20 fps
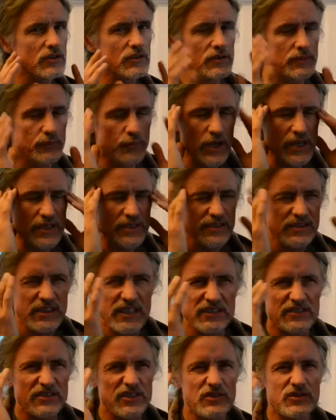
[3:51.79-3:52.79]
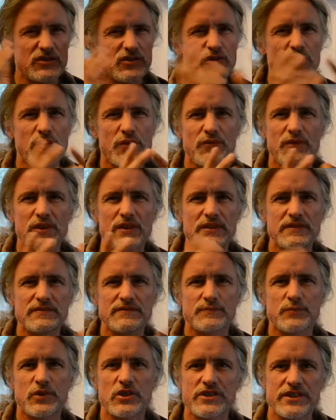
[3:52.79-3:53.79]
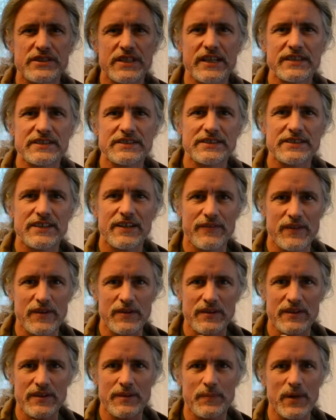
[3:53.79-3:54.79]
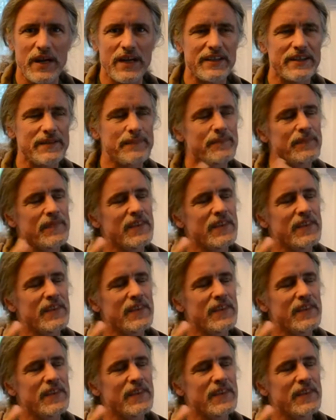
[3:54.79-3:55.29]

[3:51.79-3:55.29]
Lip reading: The brain is like, you know, 2-3% of the body,